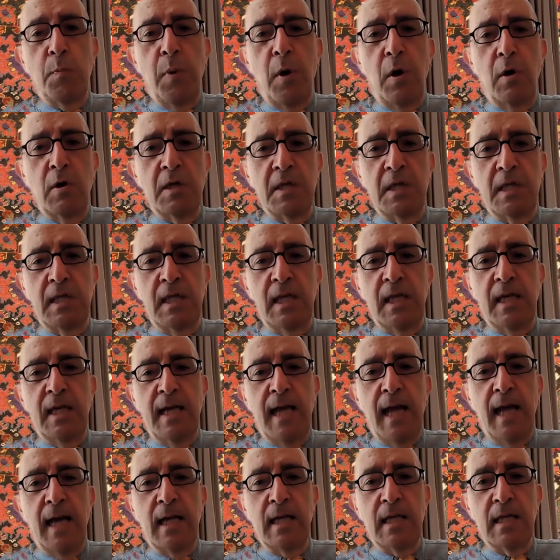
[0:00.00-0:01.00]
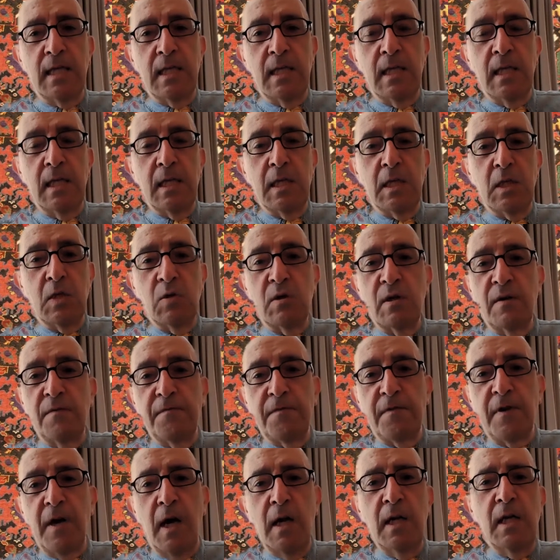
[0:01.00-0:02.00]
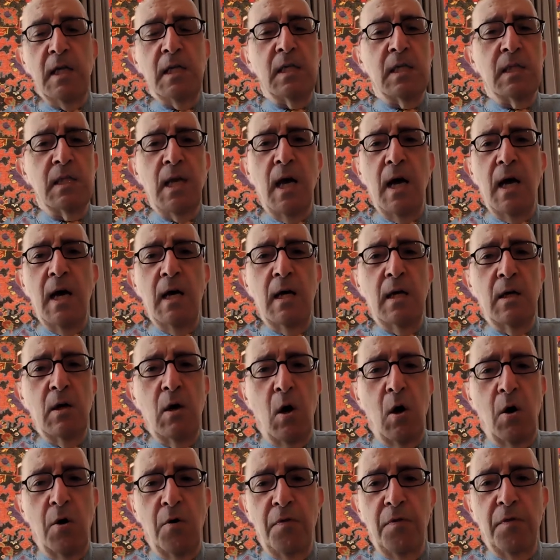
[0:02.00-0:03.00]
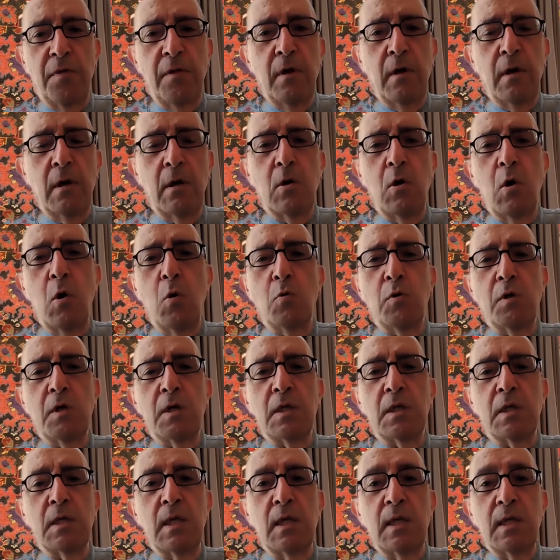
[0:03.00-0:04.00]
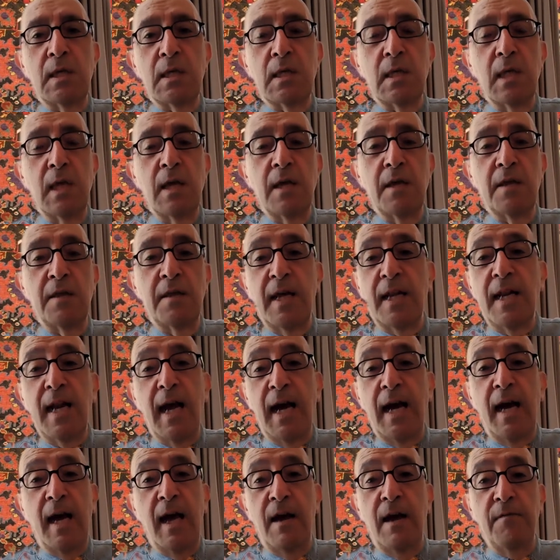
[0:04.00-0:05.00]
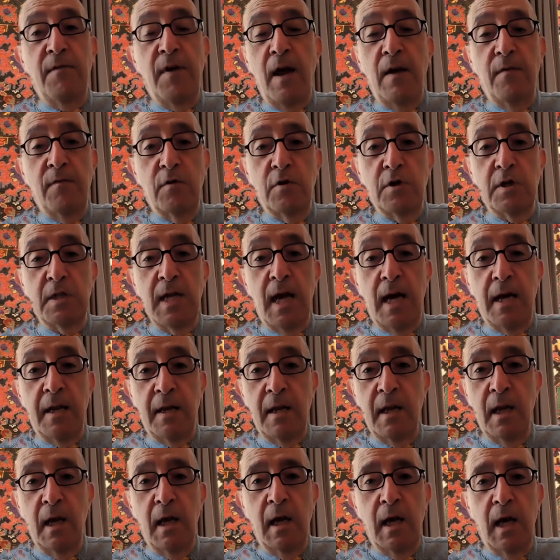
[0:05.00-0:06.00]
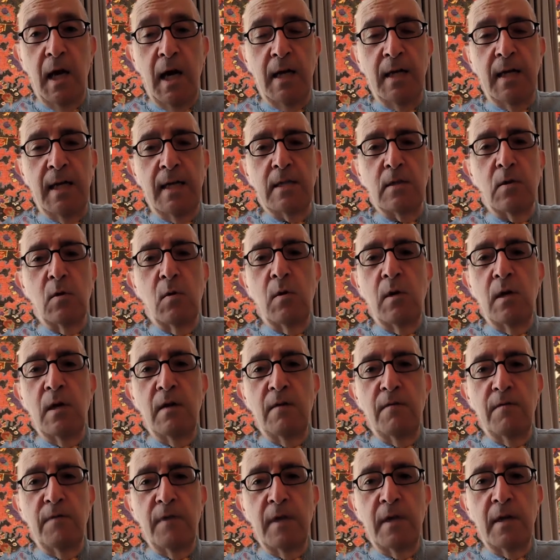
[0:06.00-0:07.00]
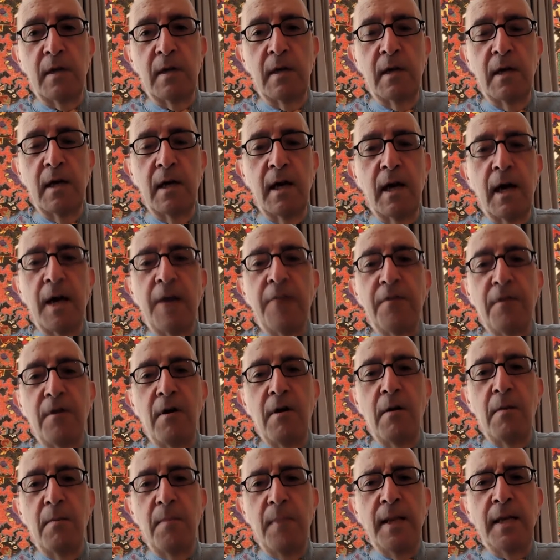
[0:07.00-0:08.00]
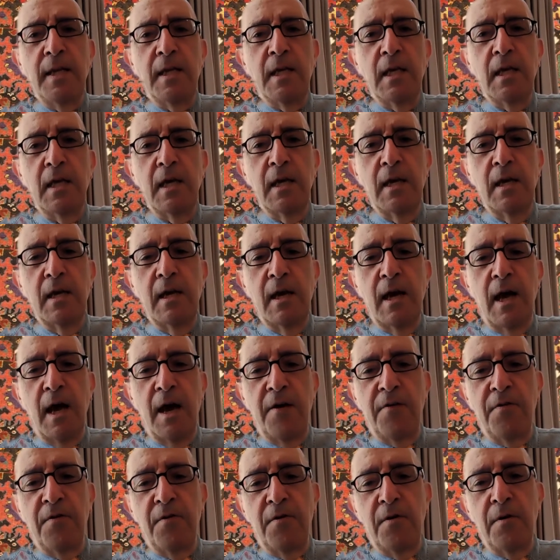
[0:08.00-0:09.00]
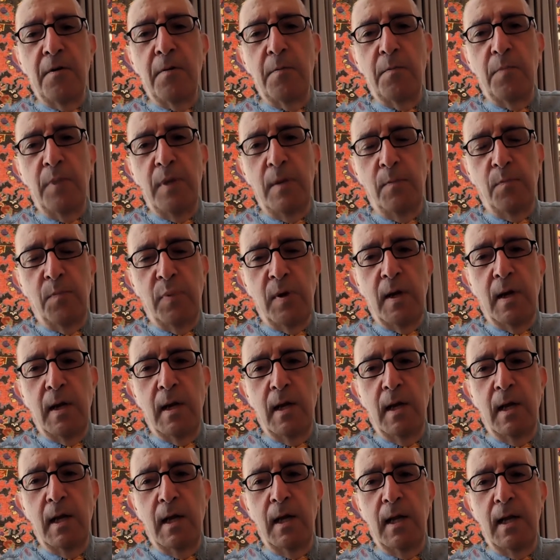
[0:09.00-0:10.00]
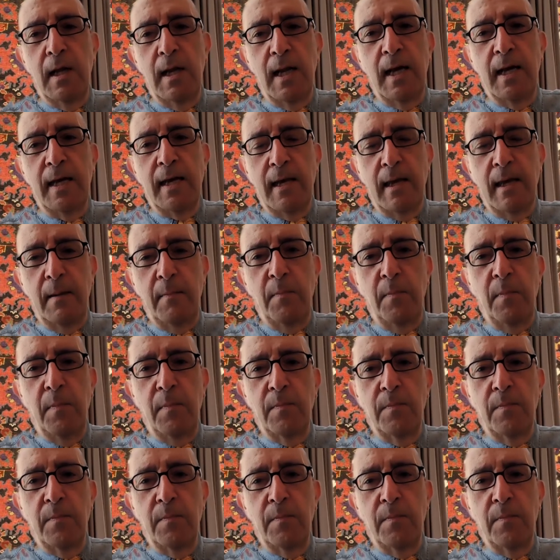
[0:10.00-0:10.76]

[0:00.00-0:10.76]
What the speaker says: policy analysis on Afghanistan, on the Caucasus, than I have ever done, Anatol Lieven. And there are many other people like him.